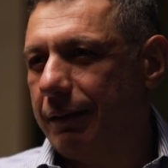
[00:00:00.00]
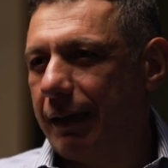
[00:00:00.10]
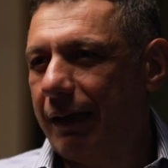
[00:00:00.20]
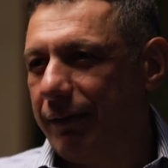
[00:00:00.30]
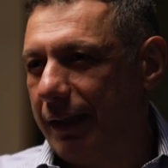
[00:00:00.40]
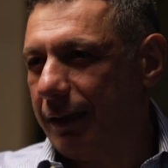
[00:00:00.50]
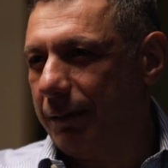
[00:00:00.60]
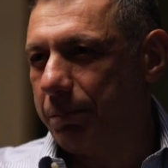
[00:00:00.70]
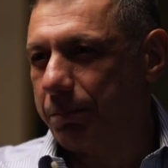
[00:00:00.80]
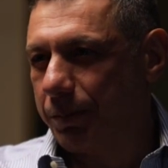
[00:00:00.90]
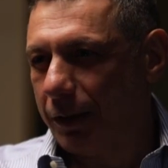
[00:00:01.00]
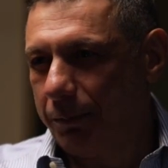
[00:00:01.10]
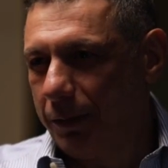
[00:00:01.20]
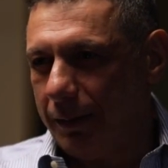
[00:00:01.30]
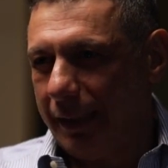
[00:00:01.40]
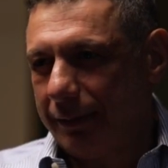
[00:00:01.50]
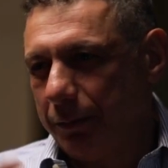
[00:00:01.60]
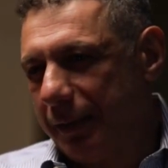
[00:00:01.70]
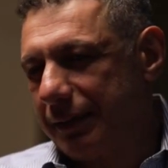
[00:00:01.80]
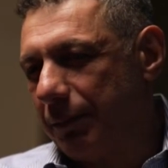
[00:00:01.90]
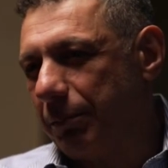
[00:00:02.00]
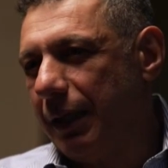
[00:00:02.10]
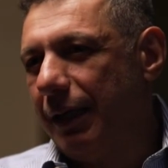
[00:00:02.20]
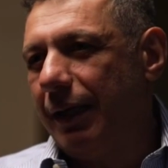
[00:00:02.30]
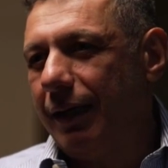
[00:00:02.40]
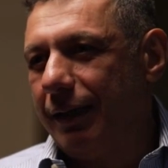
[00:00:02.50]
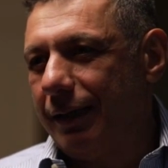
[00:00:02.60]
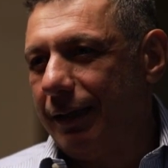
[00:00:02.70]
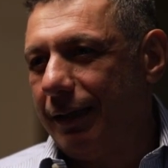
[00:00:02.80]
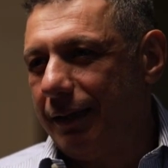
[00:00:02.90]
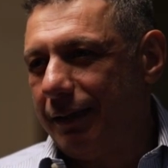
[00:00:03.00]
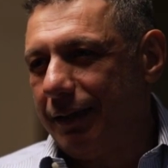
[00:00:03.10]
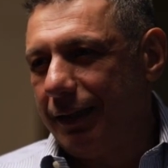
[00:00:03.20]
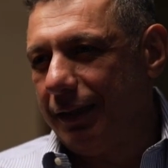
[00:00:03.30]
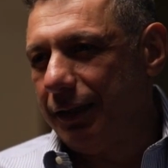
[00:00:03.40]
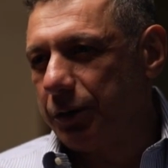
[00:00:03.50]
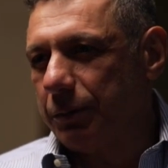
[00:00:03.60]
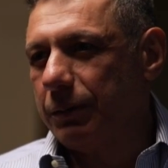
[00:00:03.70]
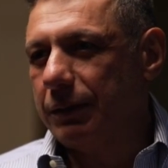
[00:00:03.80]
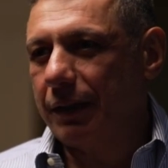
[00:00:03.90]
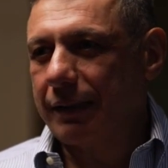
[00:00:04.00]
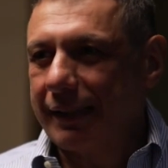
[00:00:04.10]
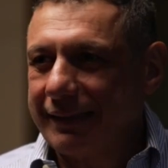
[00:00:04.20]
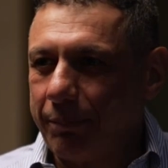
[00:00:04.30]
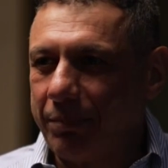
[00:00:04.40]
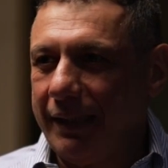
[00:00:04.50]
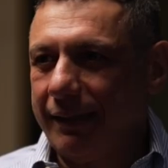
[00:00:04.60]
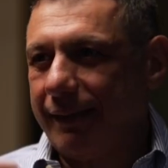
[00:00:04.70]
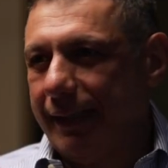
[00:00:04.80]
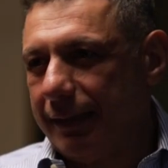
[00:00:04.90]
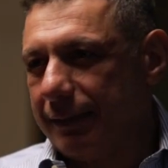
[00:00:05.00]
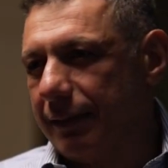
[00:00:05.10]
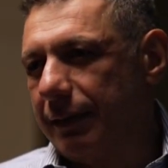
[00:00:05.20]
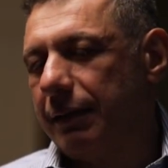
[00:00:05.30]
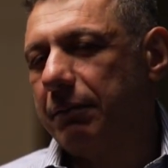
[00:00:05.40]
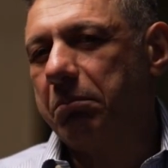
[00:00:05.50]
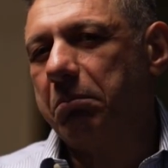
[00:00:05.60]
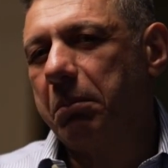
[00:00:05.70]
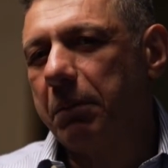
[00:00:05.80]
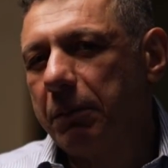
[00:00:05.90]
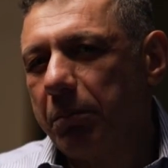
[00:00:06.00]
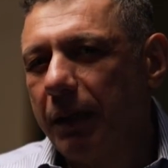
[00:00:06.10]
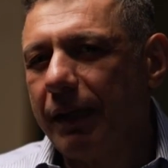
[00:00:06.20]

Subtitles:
having a problem, doing some issues, not accepting things. a